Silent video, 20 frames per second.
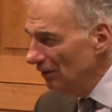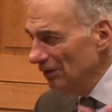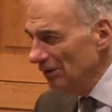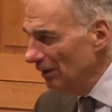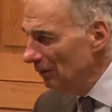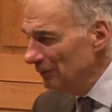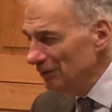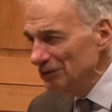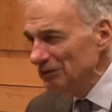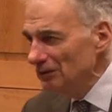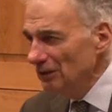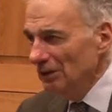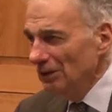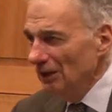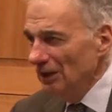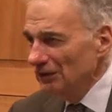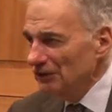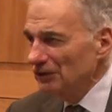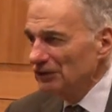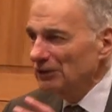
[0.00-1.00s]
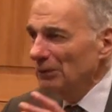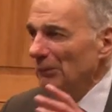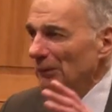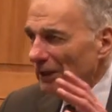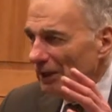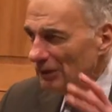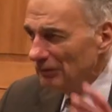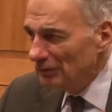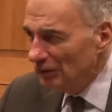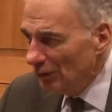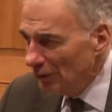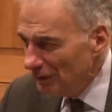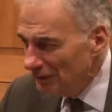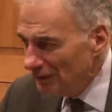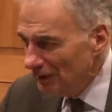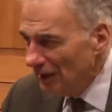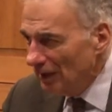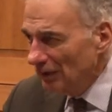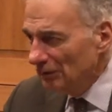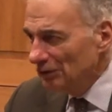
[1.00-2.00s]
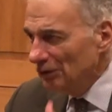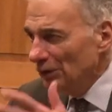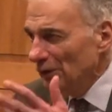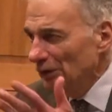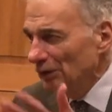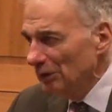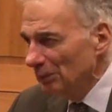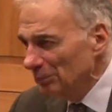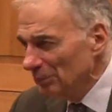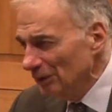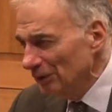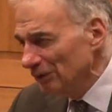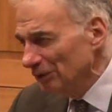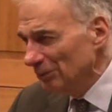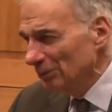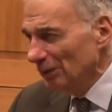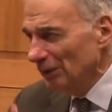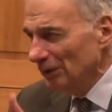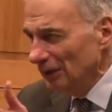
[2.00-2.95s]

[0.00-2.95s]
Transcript: I mean, it's just a matter of going down, going to the principal,